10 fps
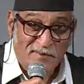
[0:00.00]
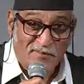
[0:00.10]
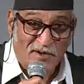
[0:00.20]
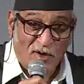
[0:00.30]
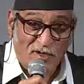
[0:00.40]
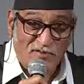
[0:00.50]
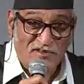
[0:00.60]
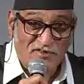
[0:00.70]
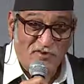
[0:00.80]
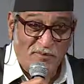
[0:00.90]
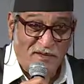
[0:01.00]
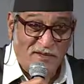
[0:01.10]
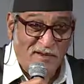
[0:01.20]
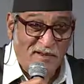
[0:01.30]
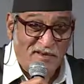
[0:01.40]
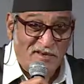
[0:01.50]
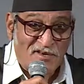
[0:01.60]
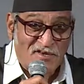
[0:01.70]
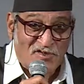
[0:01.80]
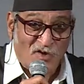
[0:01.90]
But all of these women
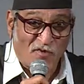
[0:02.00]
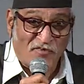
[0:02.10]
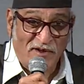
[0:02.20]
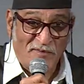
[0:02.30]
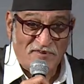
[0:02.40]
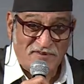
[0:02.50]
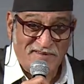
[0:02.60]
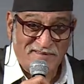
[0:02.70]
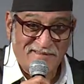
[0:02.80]
saw films.